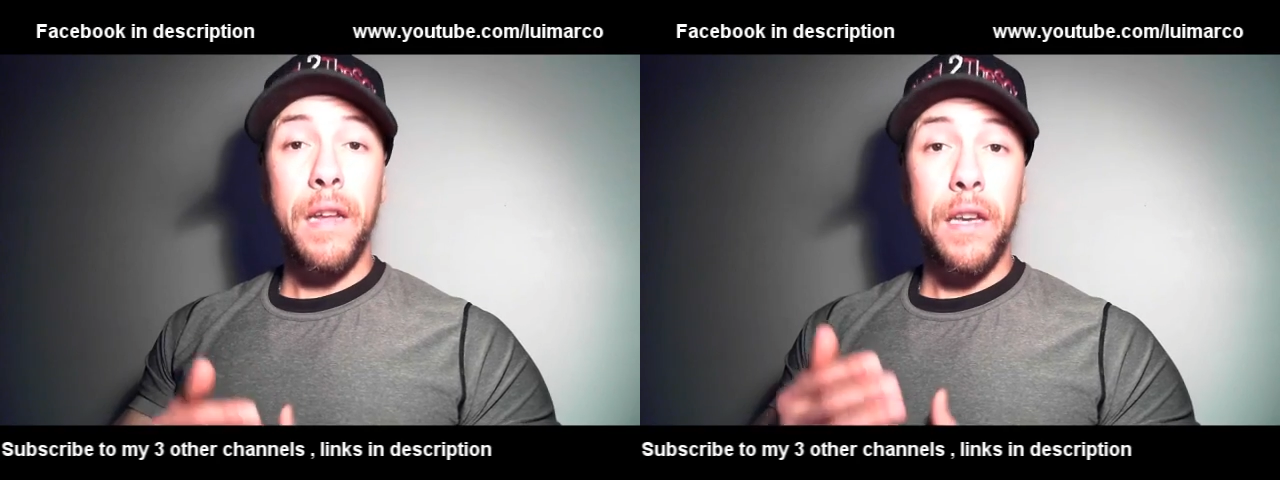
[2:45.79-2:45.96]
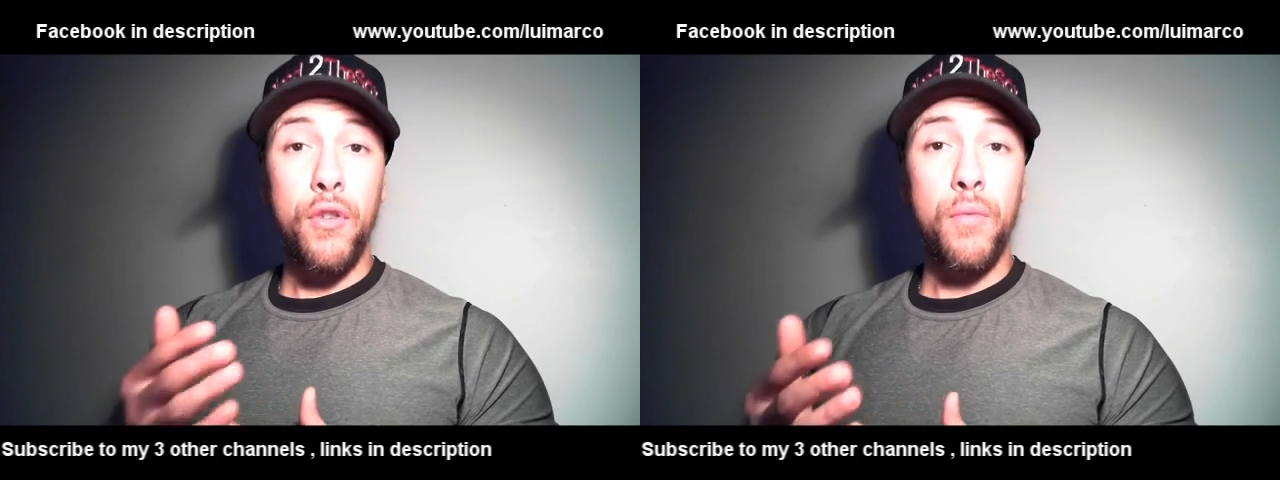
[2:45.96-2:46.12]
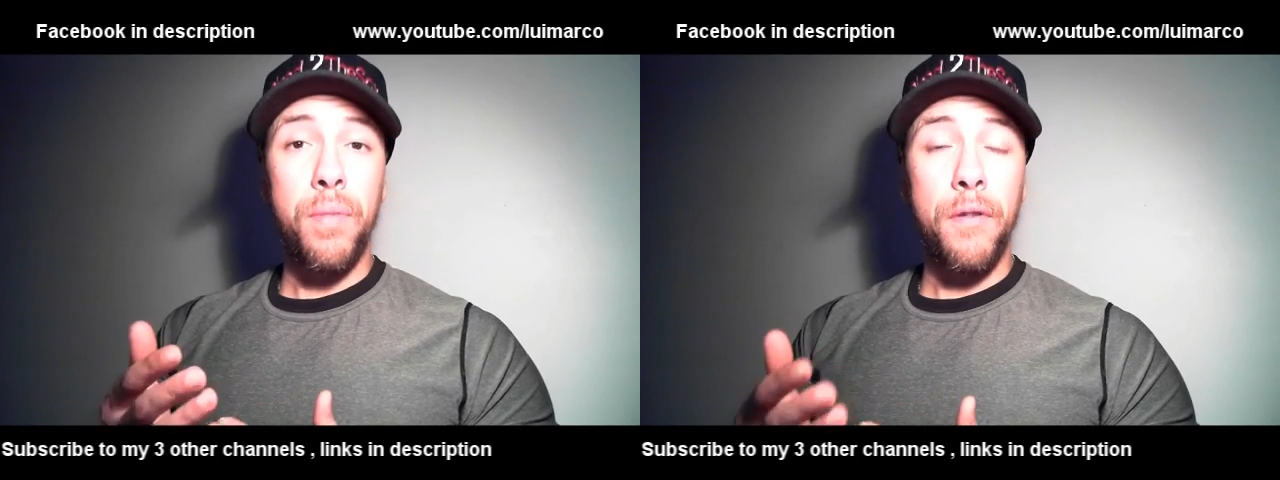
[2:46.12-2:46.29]

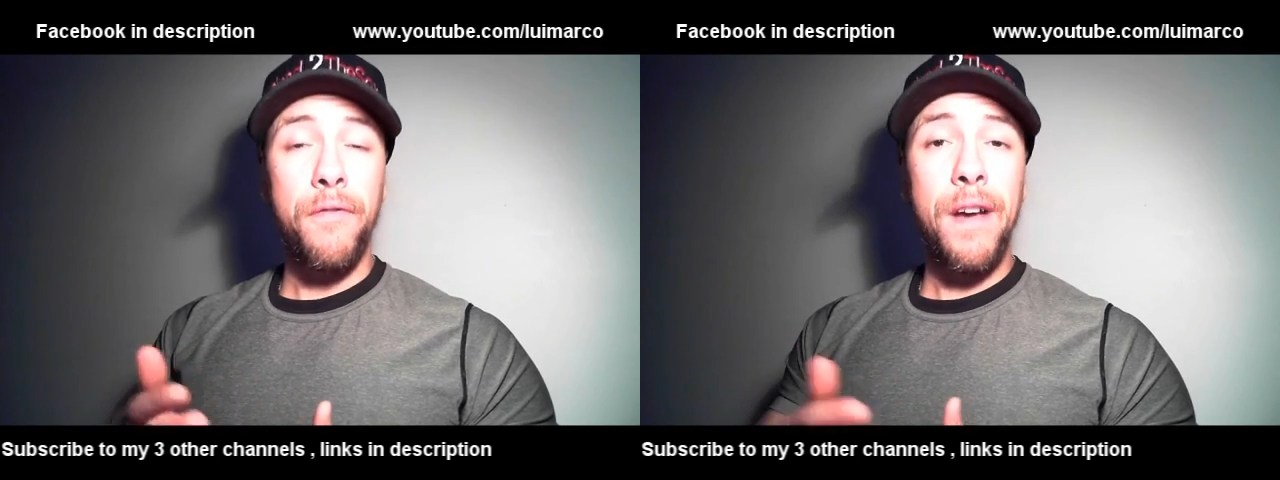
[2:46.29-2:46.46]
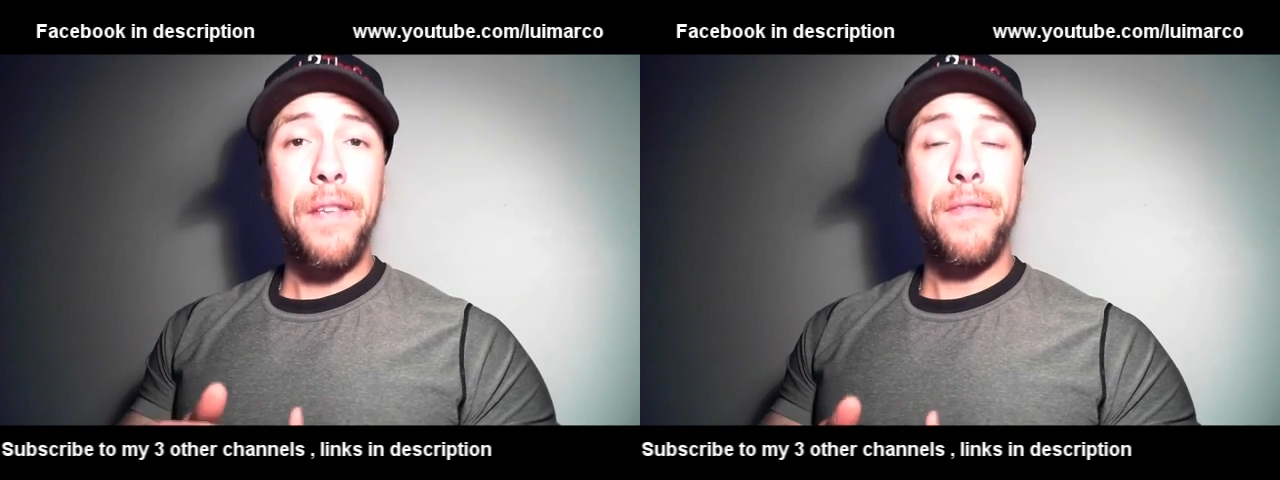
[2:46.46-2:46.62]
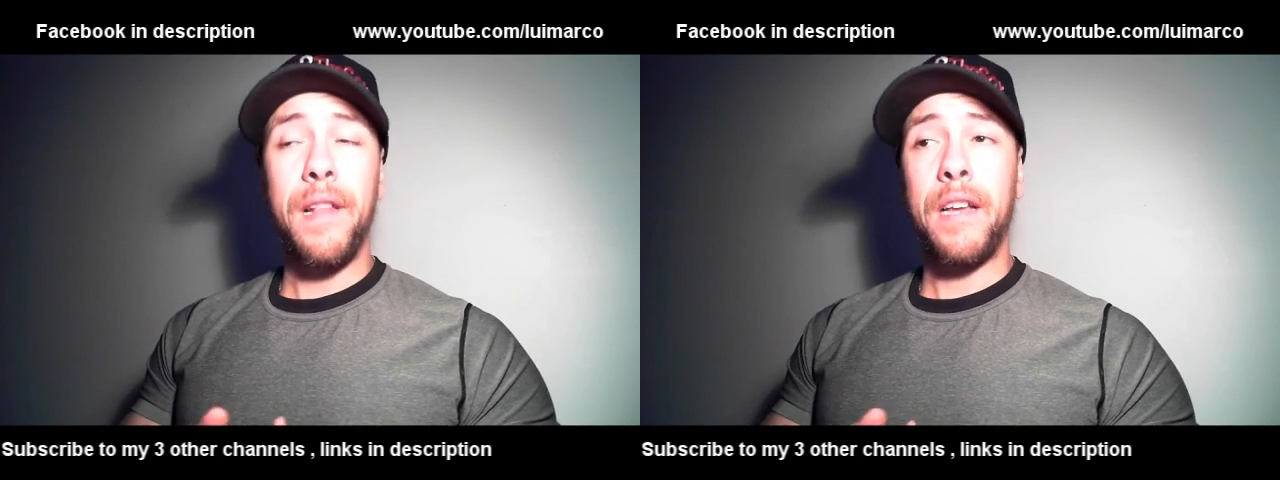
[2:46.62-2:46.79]
like you
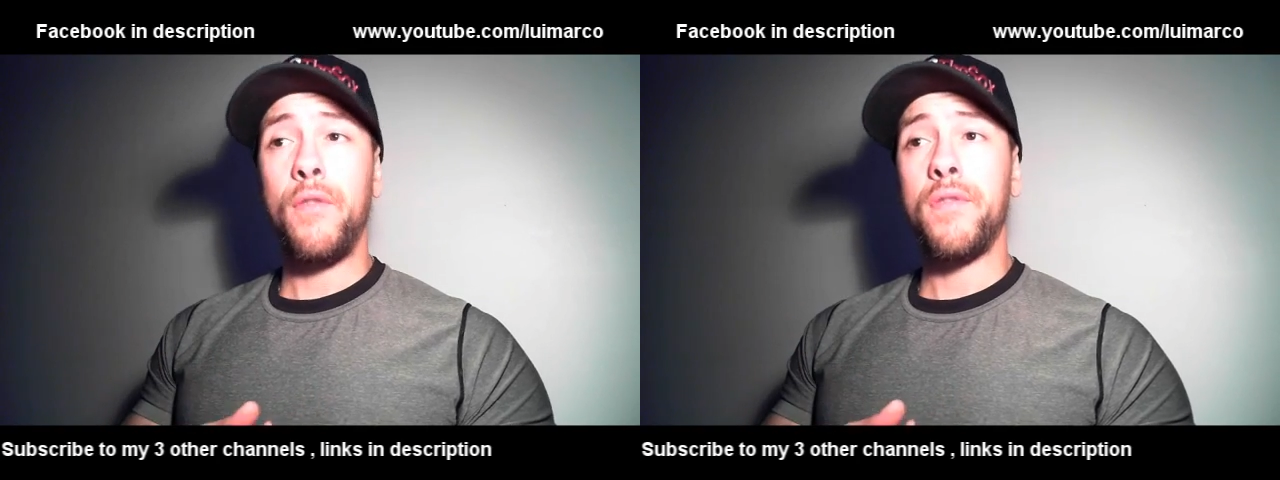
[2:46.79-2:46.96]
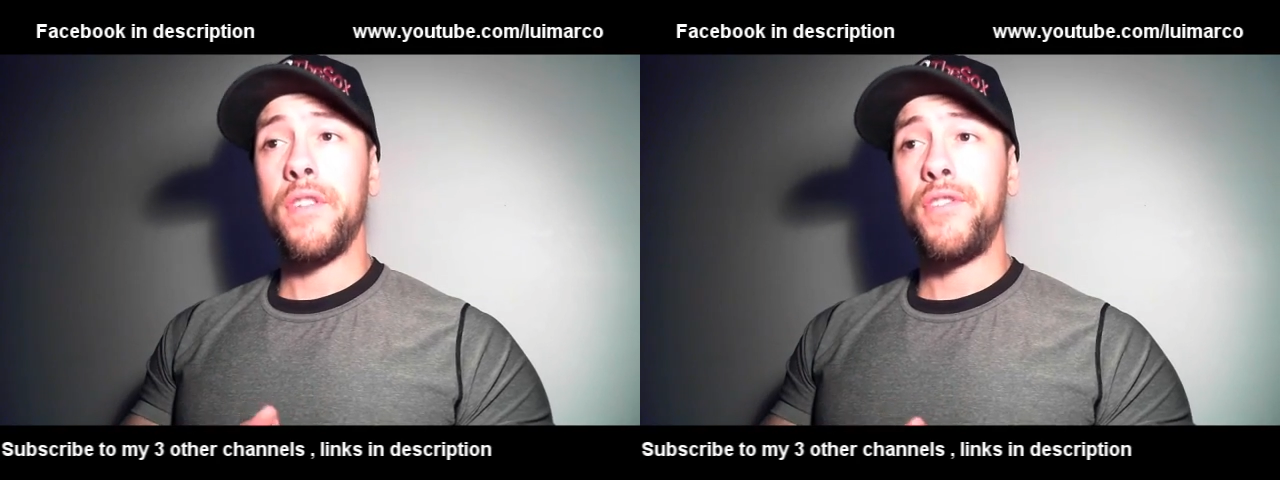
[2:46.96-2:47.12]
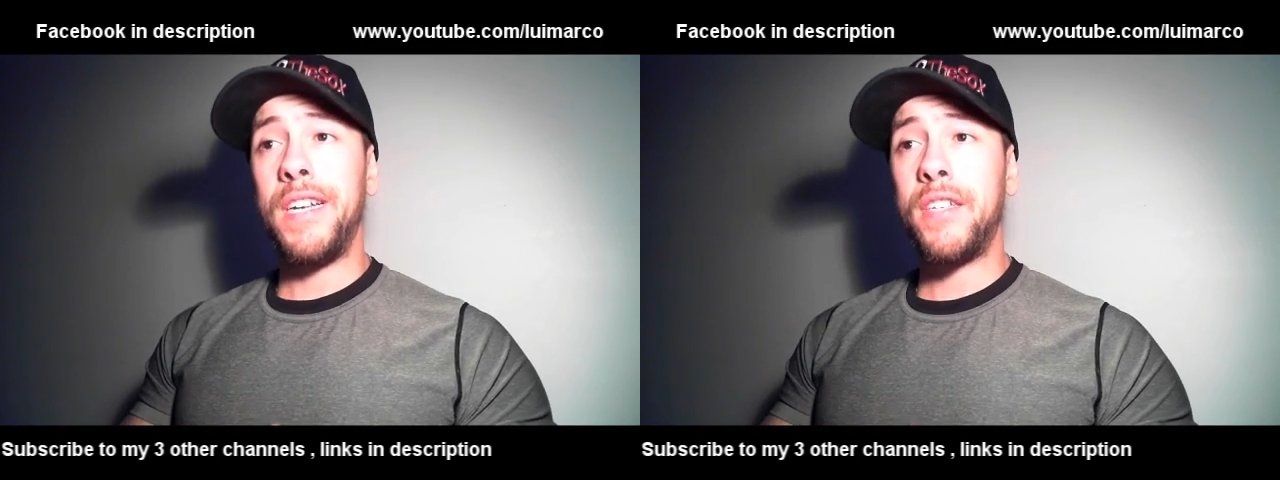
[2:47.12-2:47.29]
profess, like you
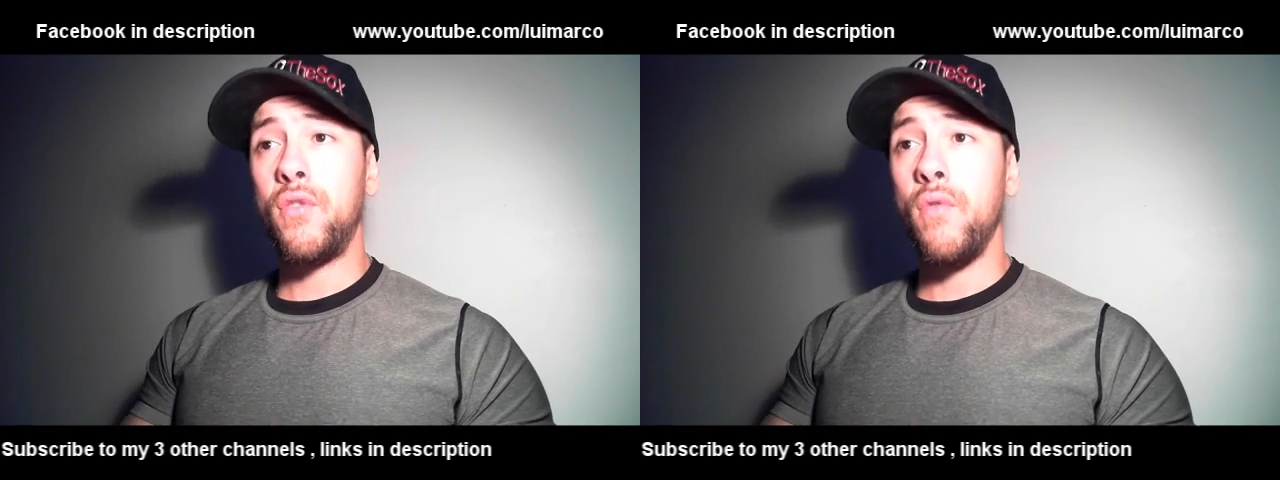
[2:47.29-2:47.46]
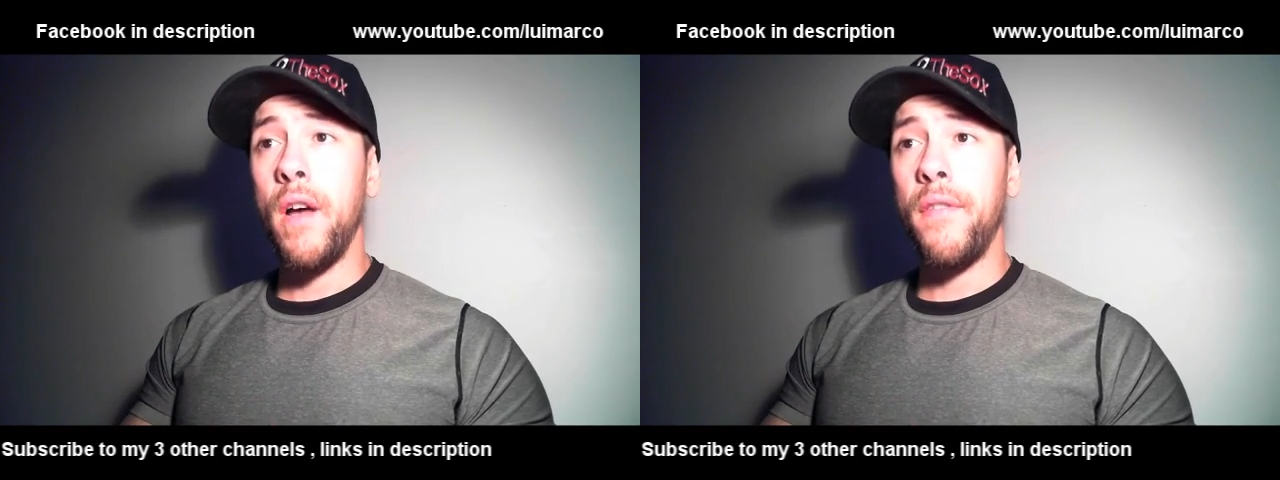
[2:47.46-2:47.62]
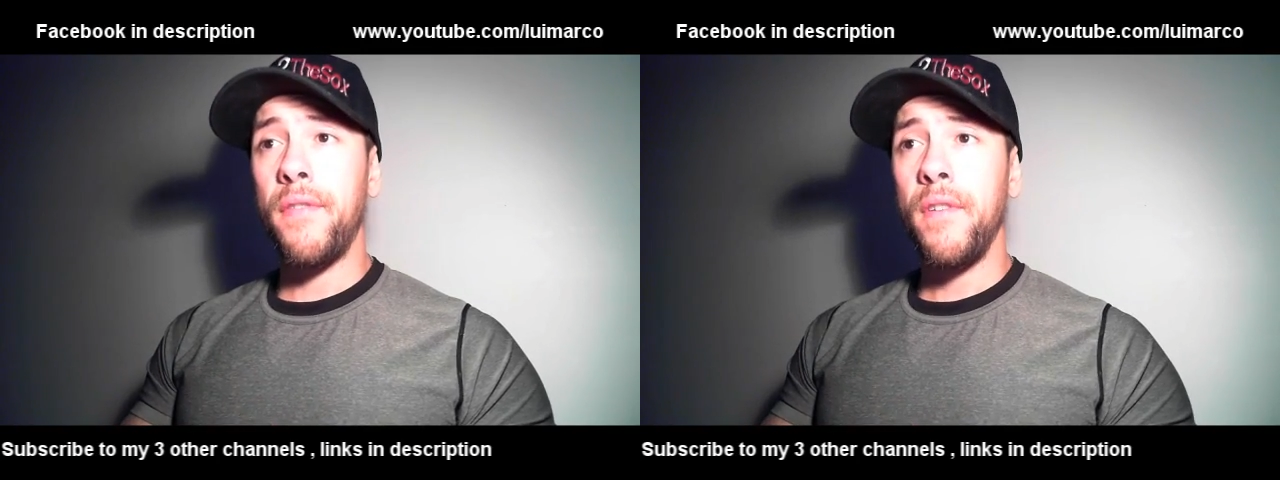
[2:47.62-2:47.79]
suggest
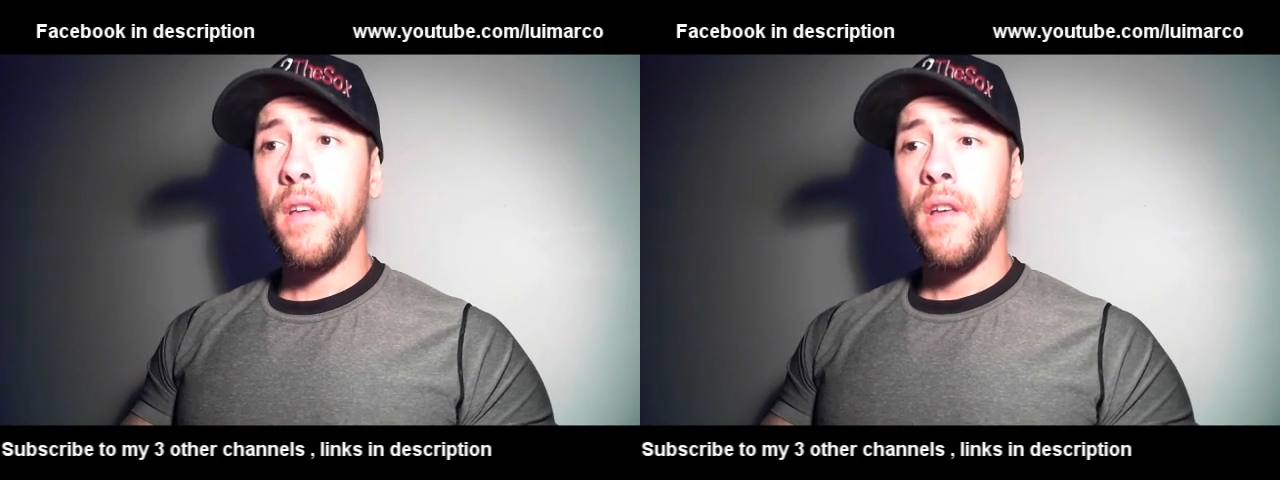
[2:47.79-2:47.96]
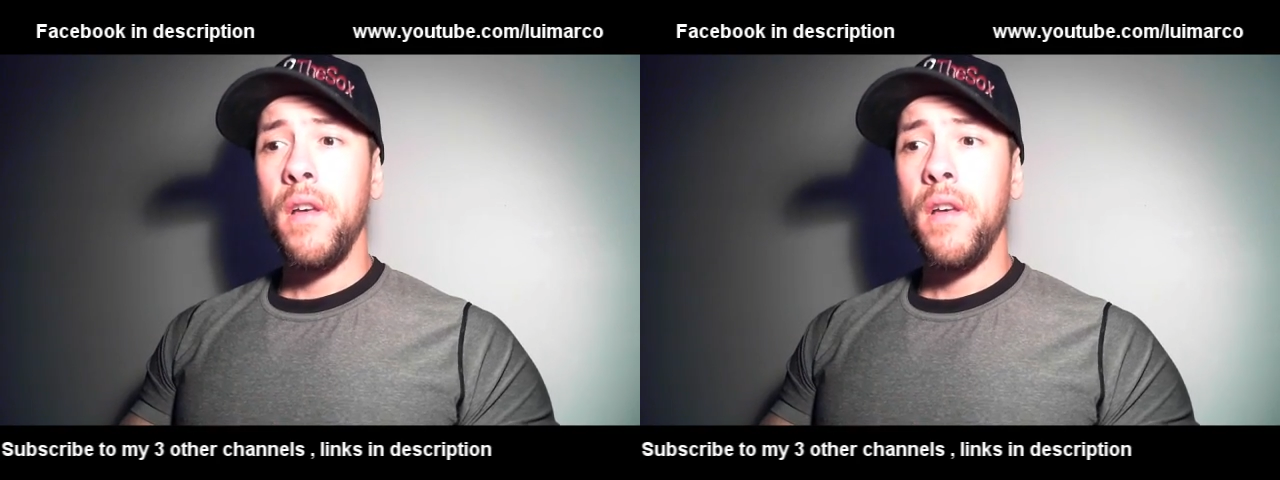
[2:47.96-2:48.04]
to us,